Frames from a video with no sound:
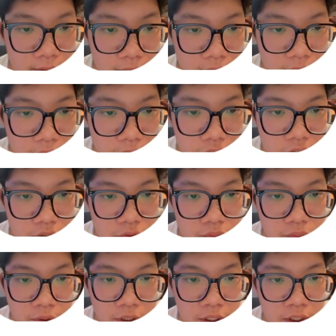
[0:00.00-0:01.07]
it's just
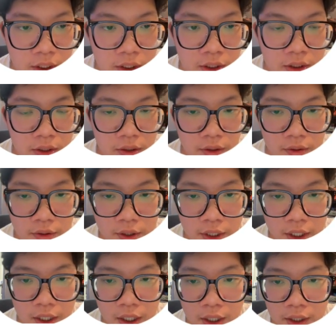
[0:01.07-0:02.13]
reading the
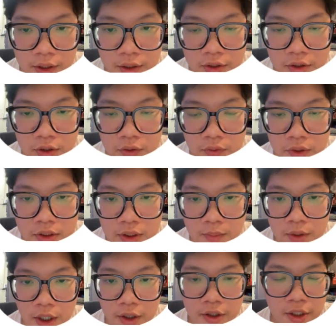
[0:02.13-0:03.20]
data and then doing some
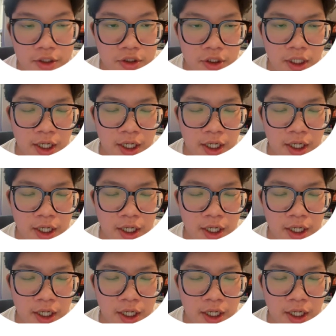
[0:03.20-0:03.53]
calculation.